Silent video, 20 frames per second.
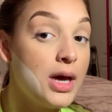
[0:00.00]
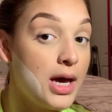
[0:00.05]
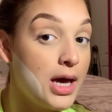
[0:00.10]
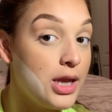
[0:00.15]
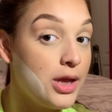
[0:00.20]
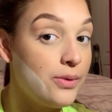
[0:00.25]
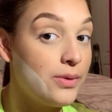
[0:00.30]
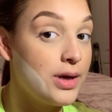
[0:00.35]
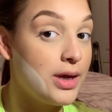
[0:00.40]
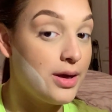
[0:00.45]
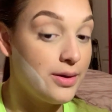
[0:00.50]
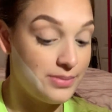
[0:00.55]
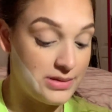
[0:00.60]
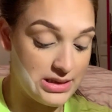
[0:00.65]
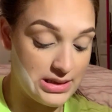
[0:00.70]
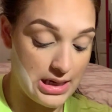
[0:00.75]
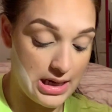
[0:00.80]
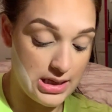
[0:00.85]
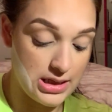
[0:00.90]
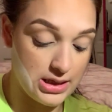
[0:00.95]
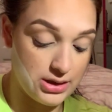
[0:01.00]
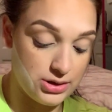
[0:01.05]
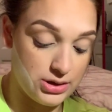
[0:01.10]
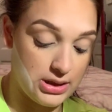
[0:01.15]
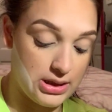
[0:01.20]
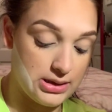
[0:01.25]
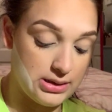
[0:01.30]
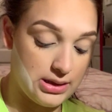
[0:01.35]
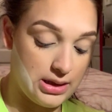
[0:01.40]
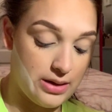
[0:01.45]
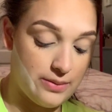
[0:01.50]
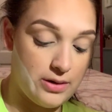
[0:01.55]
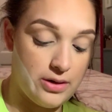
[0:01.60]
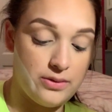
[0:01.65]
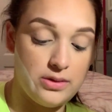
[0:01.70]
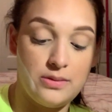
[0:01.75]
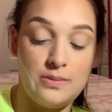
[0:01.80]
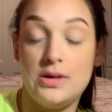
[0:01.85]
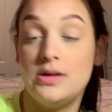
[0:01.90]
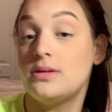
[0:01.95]
anyone else said that she had to come out
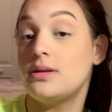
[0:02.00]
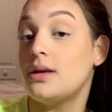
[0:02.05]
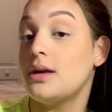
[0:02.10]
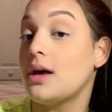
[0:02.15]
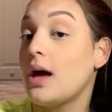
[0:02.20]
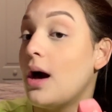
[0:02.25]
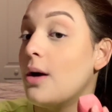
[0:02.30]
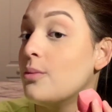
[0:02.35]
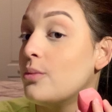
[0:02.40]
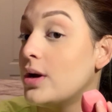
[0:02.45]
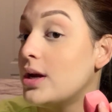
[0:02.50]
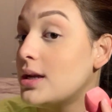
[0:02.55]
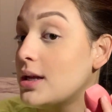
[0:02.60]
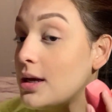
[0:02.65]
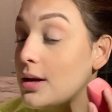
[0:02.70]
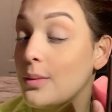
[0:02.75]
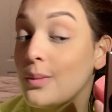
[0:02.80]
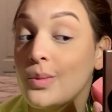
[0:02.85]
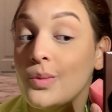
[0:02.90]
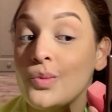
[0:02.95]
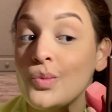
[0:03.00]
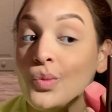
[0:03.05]
with music. I'm waiting.